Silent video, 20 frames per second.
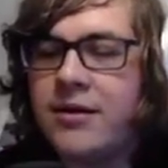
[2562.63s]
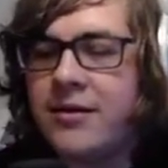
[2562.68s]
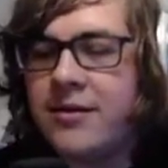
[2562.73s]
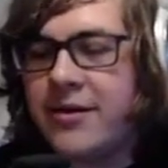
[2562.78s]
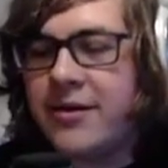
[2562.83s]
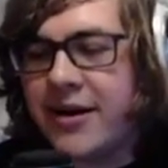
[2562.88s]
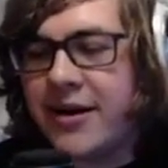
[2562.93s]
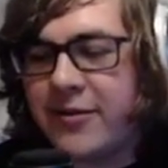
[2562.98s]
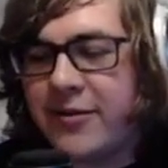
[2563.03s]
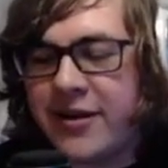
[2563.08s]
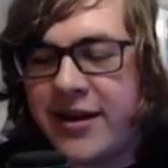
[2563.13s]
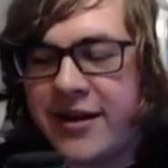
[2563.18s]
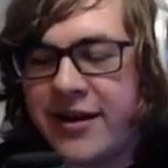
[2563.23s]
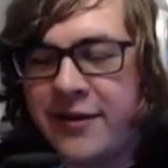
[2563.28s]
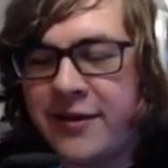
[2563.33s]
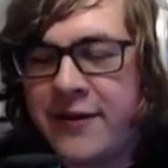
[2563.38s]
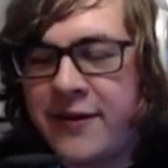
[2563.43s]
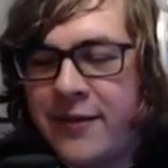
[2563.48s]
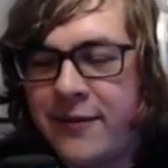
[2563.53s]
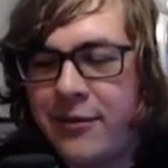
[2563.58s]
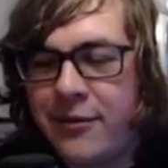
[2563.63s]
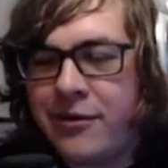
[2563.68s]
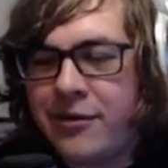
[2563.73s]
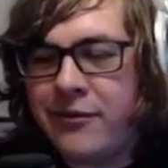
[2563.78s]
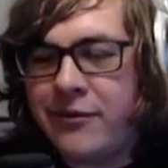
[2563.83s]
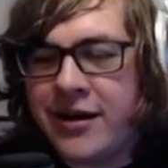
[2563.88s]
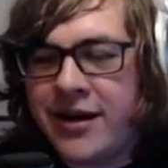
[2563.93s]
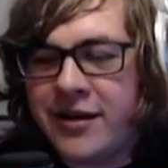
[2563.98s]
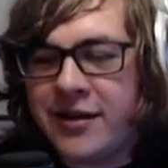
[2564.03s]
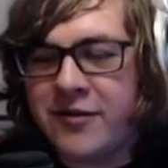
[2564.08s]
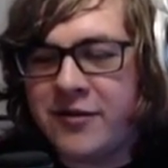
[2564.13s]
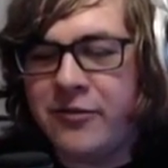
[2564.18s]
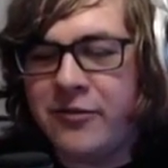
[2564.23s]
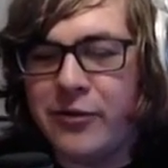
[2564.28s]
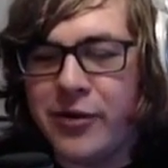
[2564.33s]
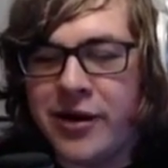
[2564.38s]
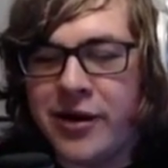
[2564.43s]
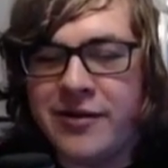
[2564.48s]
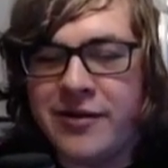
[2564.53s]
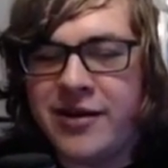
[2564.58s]
Alright, so yeah, as Fat Wario, we gotta just
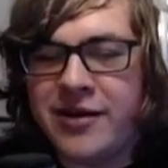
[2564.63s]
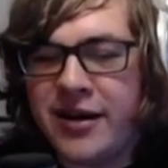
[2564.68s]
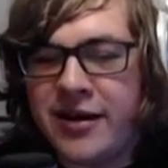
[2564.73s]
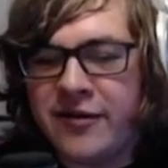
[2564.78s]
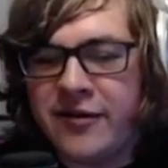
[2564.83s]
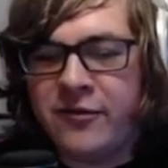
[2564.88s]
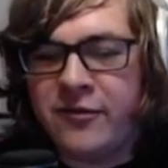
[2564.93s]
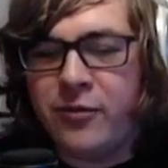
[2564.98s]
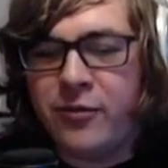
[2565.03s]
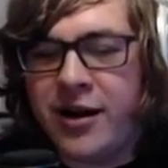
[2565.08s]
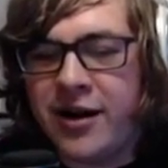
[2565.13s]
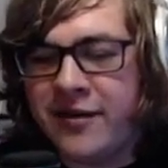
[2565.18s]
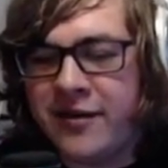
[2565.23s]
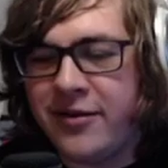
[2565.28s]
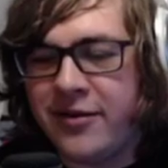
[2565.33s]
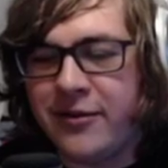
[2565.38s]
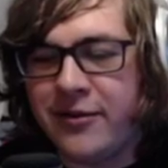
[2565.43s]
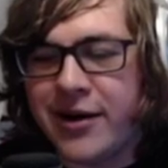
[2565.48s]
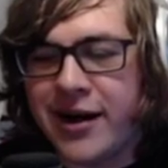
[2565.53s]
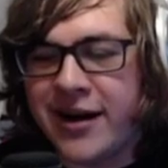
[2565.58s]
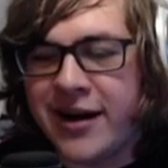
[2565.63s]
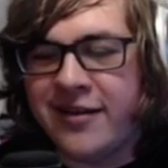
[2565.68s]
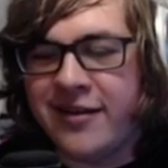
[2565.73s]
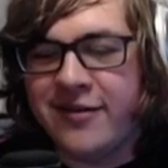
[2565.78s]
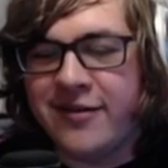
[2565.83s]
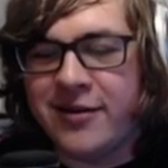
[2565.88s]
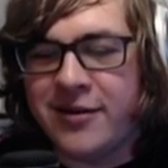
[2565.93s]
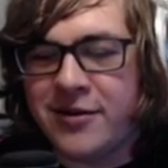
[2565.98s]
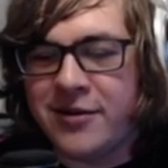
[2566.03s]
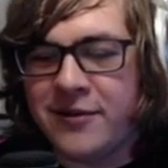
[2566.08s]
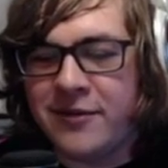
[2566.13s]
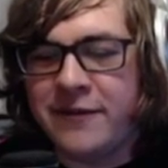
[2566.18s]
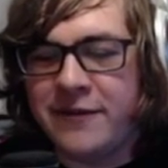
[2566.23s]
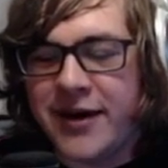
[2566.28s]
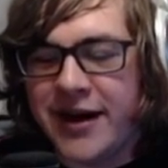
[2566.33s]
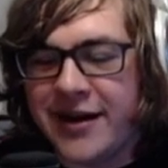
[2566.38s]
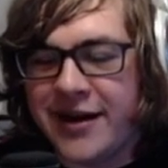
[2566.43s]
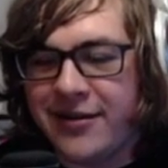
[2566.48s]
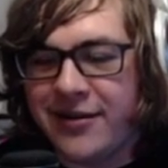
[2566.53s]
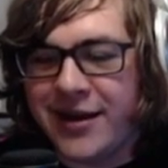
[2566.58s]
run. You gotta just walk to the right until
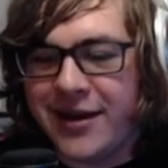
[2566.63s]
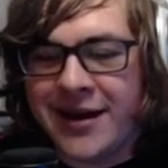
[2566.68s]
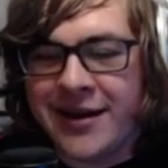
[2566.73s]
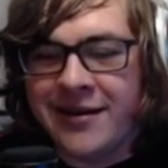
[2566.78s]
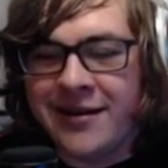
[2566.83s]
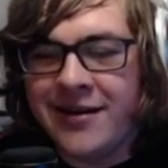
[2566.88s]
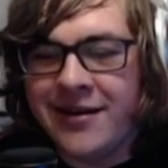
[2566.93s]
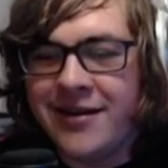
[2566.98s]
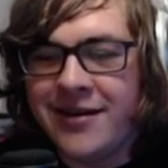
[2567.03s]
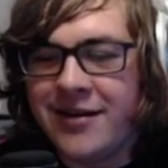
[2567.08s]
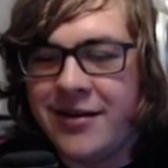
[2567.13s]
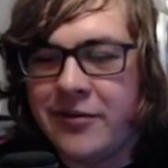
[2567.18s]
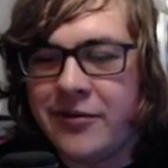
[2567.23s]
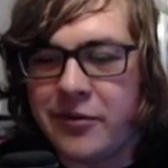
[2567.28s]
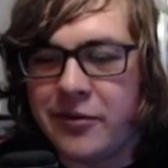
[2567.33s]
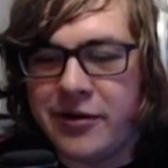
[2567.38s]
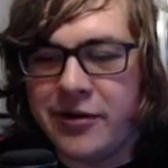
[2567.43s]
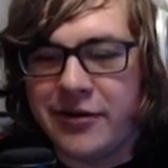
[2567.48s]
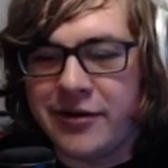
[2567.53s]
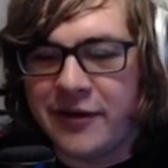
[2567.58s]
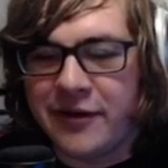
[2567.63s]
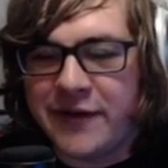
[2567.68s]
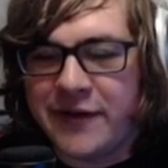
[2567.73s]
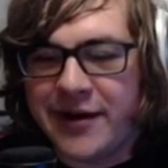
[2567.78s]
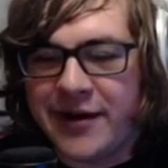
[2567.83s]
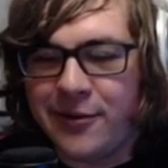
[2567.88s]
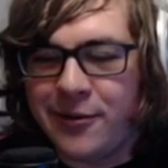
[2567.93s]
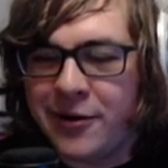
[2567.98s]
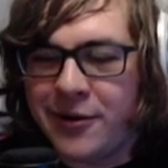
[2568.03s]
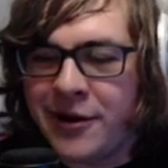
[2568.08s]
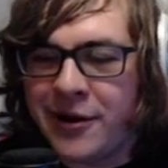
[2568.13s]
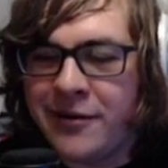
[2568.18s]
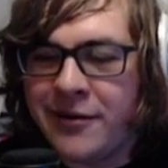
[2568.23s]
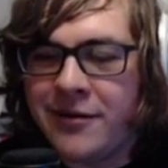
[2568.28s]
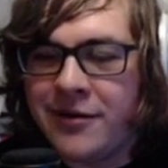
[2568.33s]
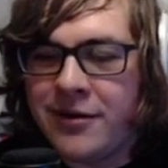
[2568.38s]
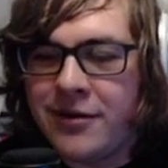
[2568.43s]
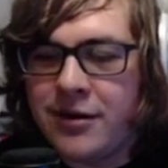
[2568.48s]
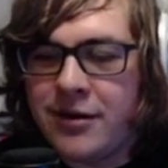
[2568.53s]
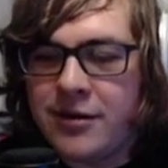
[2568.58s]
finally we're no longer Fat Wario.
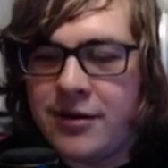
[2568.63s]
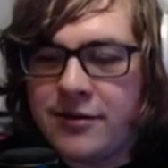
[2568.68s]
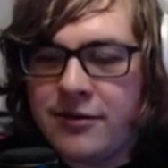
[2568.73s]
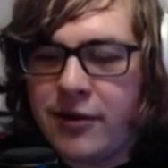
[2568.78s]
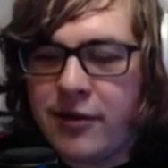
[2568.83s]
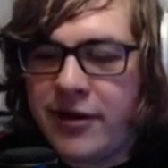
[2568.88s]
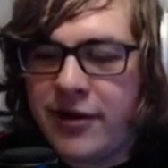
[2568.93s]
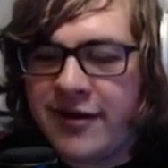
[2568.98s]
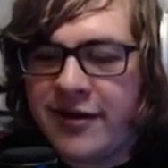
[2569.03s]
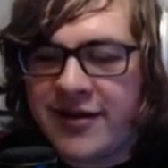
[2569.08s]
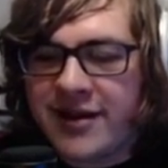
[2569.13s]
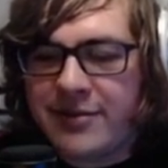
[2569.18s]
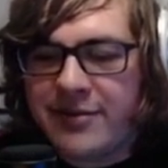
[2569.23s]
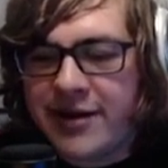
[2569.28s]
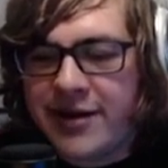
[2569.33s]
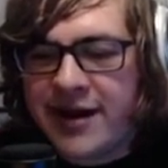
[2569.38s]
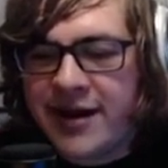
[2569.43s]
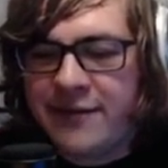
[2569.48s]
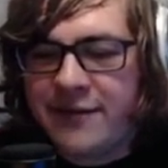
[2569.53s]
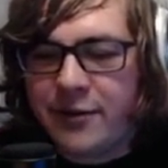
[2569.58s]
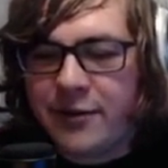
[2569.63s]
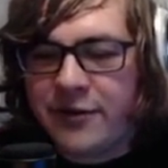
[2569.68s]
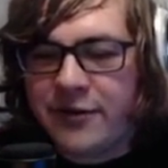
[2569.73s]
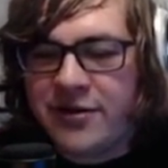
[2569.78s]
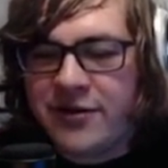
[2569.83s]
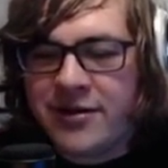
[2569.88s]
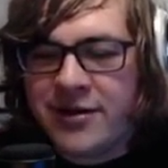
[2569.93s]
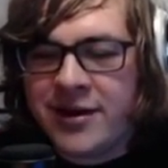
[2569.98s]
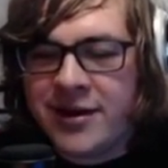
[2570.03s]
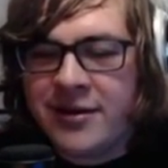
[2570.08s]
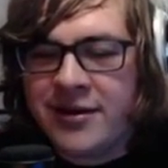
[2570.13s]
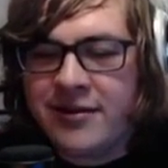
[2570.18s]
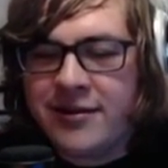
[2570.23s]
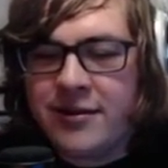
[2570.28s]
No way to skip that, unfortunately.